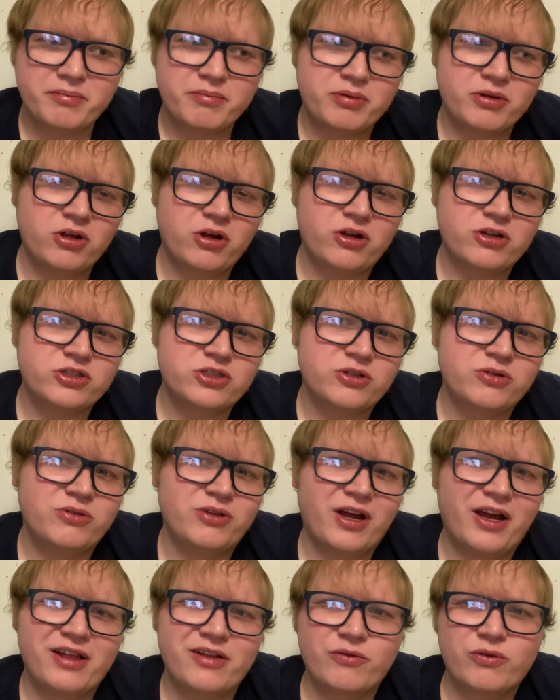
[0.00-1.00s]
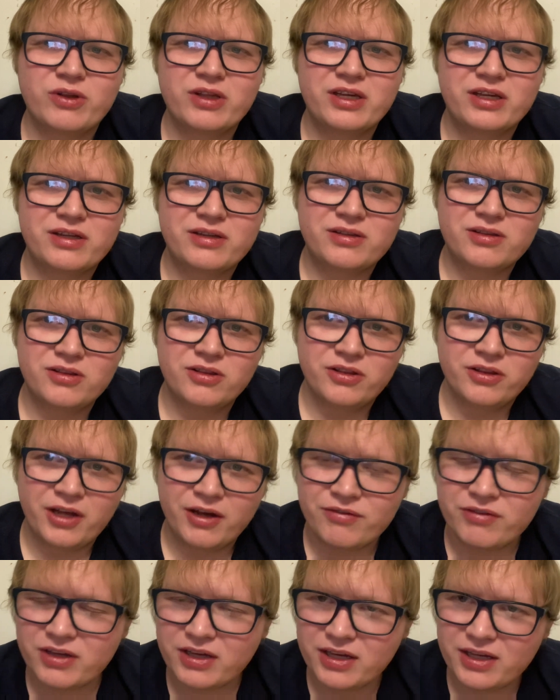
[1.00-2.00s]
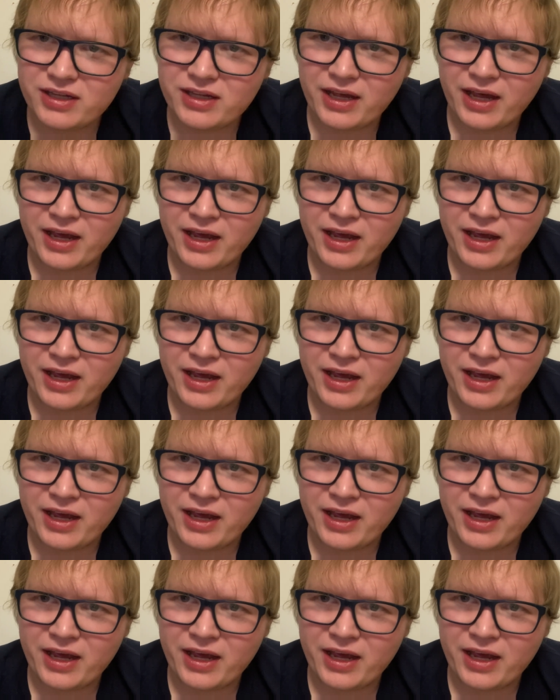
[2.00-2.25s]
but also not really loving it.